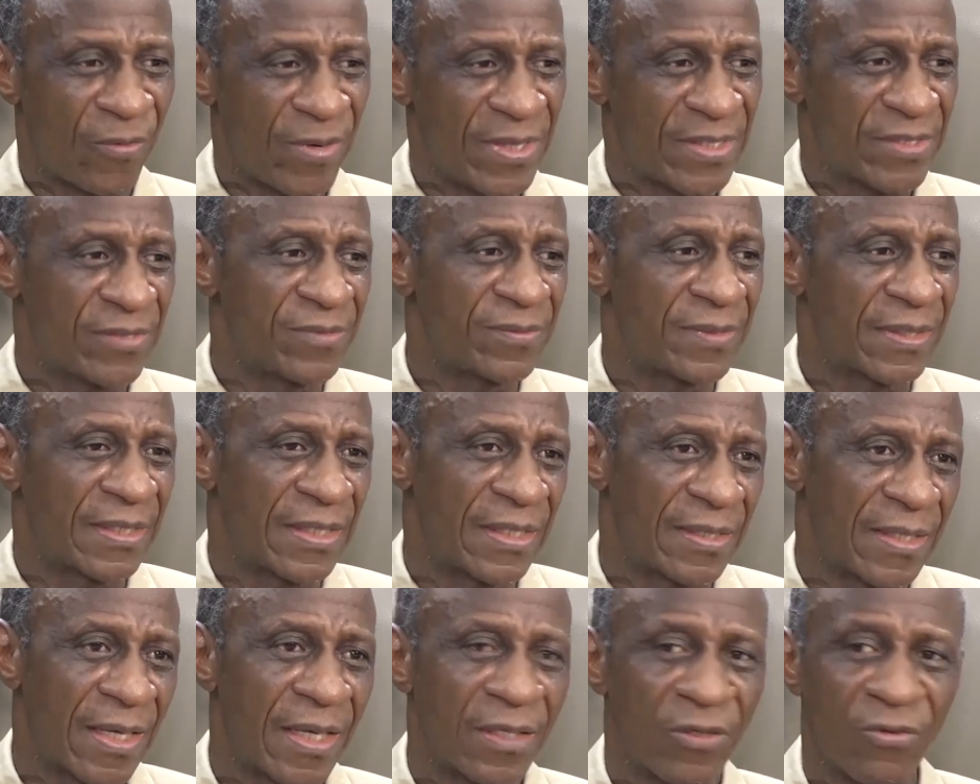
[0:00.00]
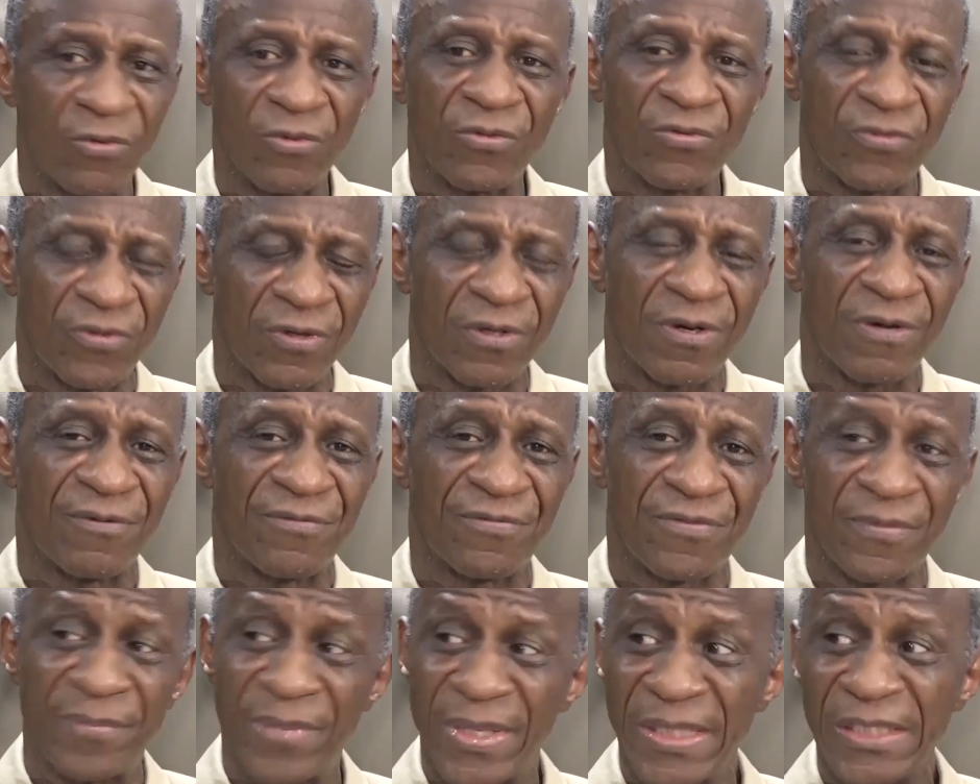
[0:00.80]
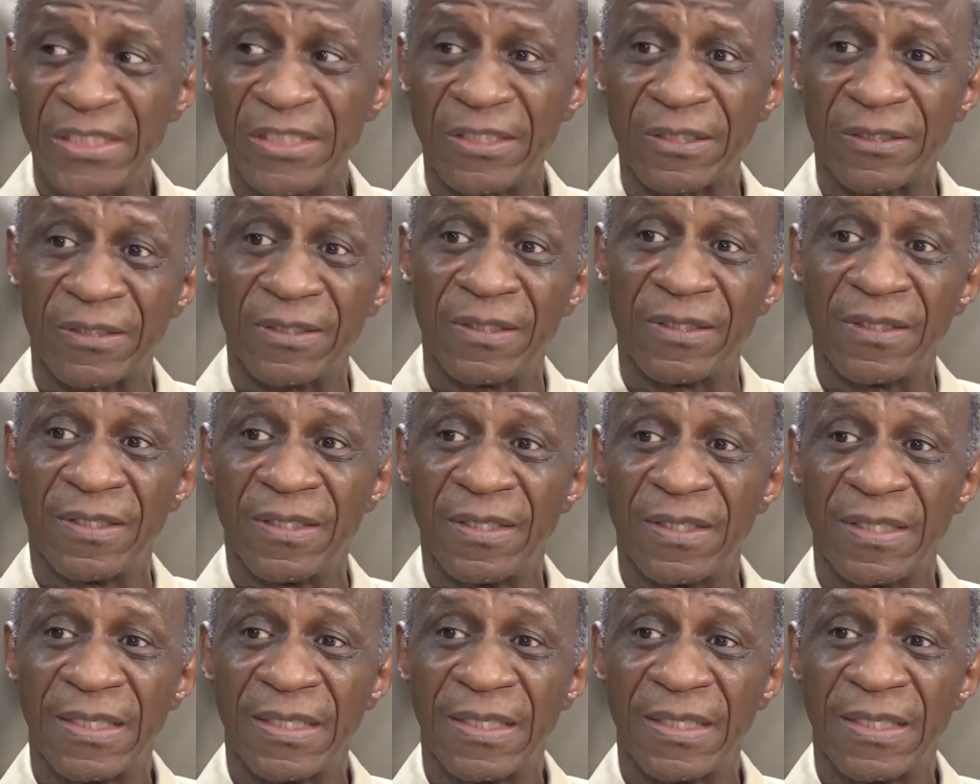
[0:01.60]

waiting to get NUC confirmation